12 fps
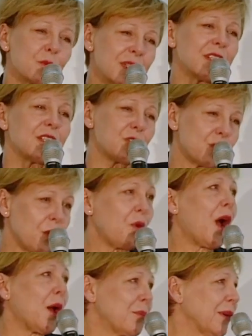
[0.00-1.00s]
when they show
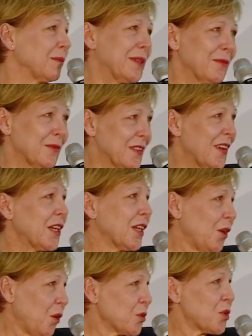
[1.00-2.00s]
up. I mean, very
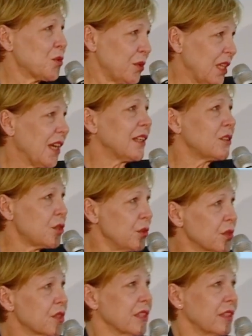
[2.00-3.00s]
close to the end
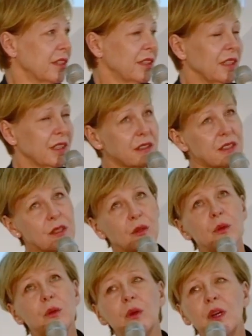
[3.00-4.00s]
user. Yeah,
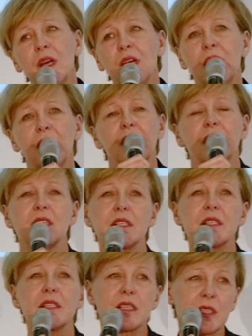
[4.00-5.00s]
so
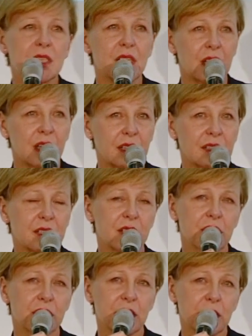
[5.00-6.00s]

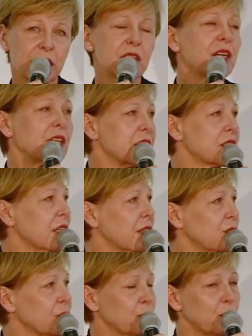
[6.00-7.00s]
this creates a
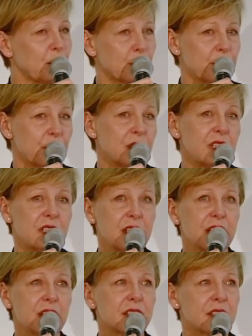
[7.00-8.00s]
lot of
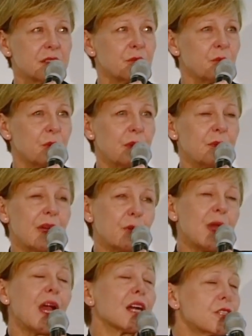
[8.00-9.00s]
opportunities, and
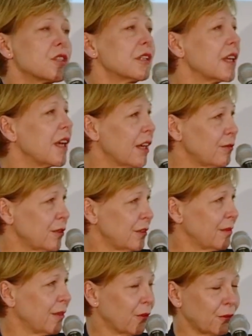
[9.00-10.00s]
we actually have
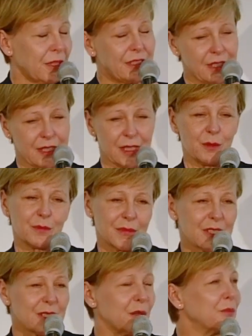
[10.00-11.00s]
already some
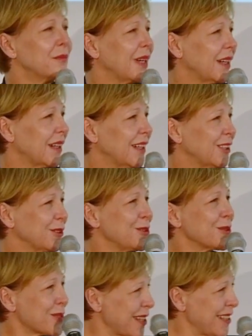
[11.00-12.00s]

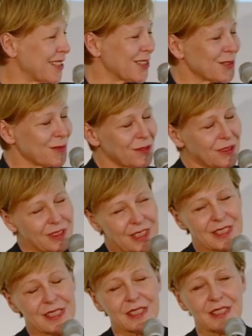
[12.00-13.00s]
use cases for
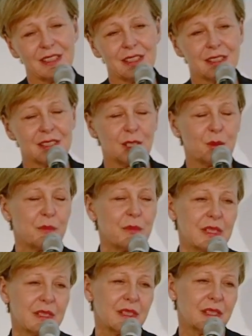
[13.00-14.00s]
this, some
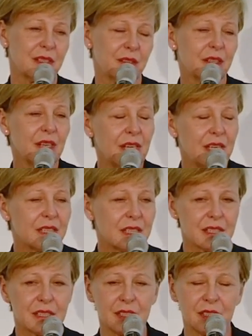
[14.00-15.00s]

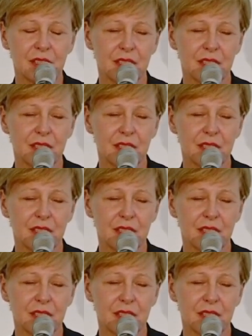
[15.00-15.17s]
tested